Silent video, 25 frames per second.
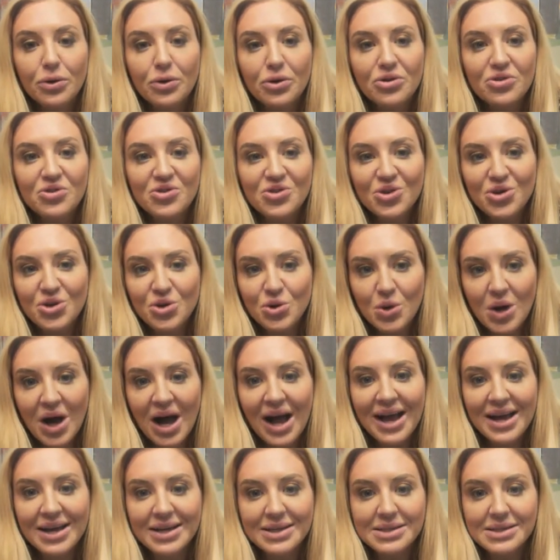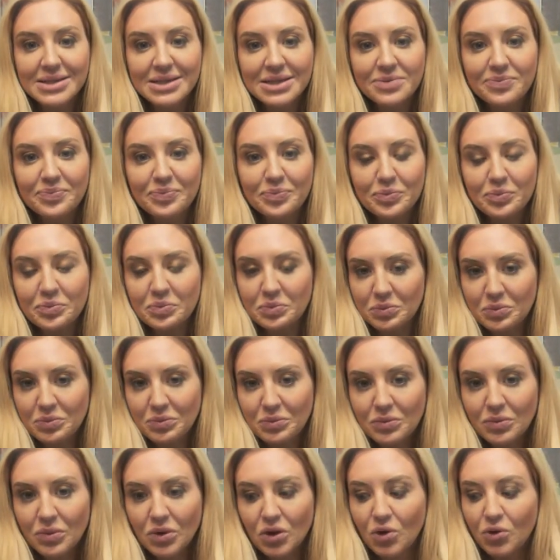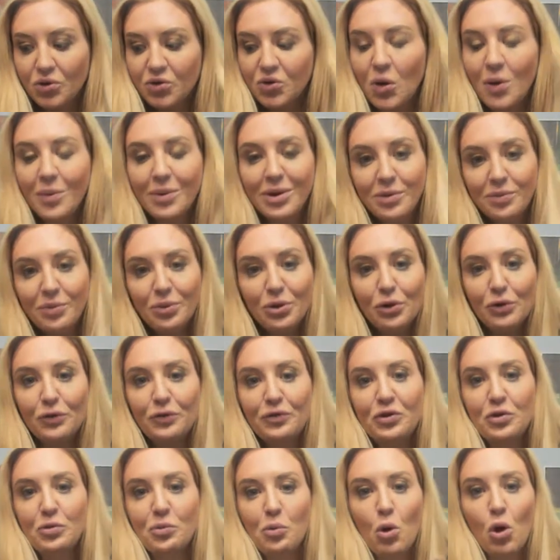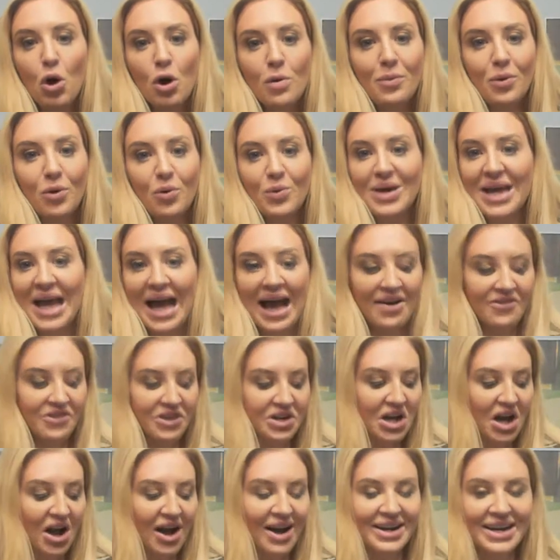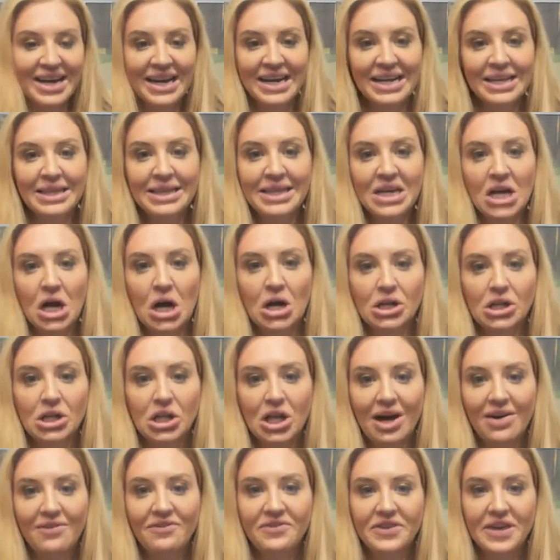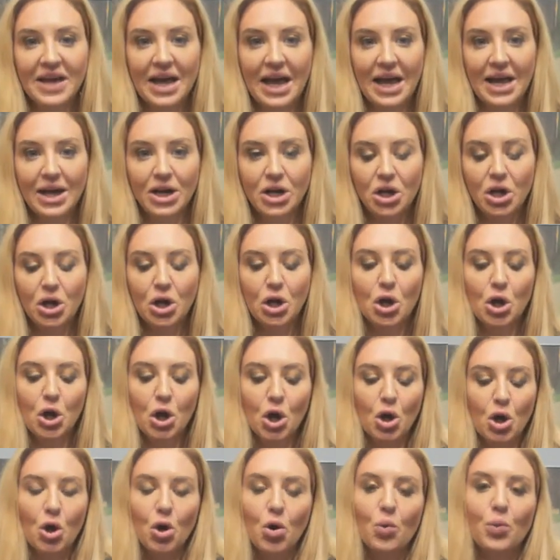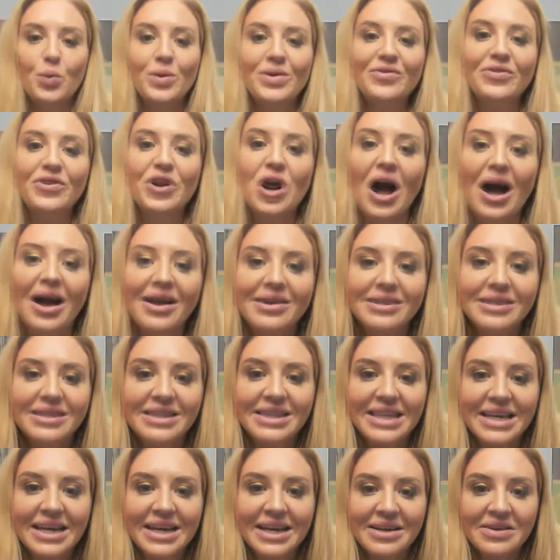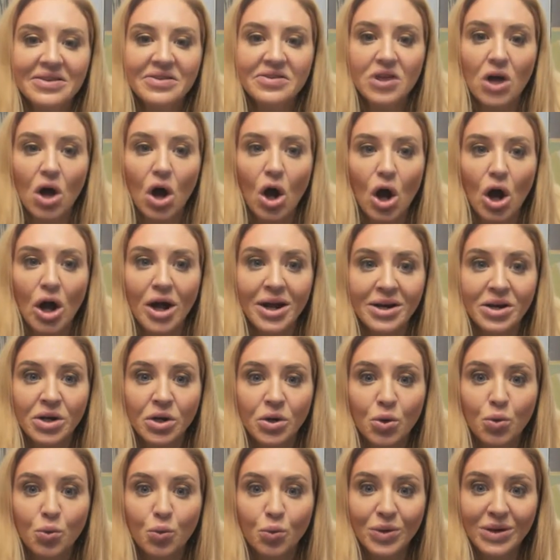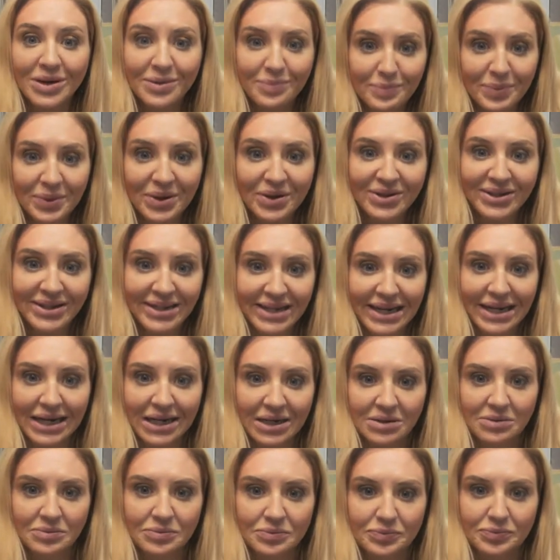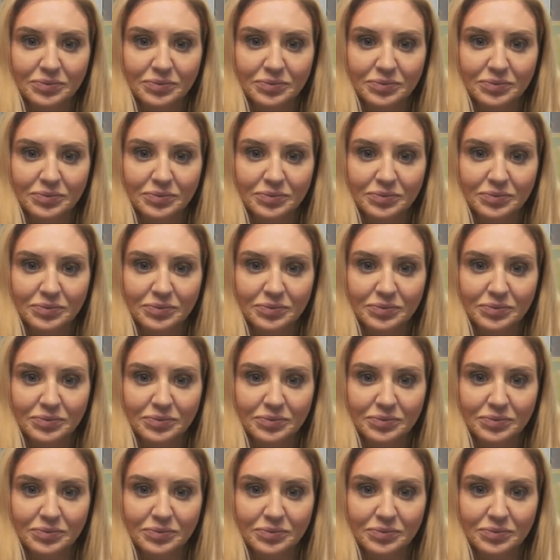So you guys, so I'm gonna pull a few more, but we haven't gotten anything on love yet. We've gotten things on rebuilding.